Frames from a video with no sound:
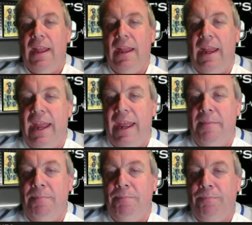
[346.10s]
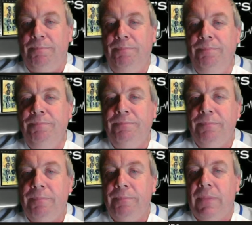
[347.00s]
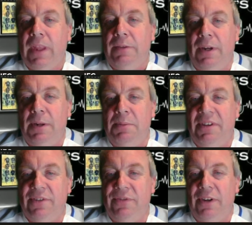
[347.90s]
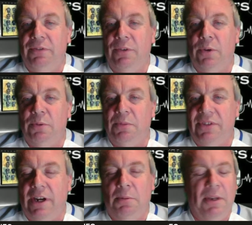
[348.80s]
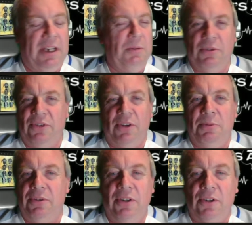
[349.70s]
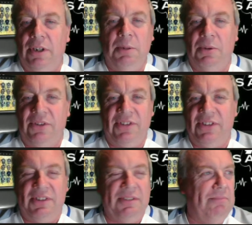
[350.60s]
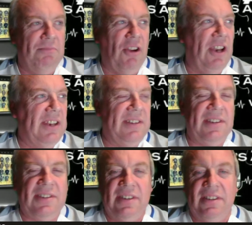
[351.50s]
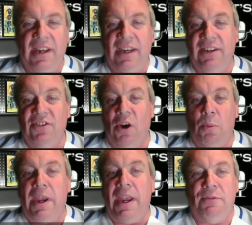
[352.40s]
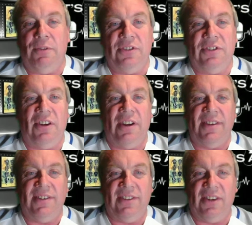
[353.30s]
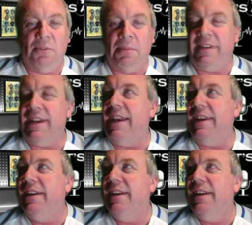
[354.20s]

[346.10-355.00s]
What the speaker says: Philip says Phil Foden was terrible. He was absolutely, he was non-existent, and he's not a winger for a start, as he's a number 10.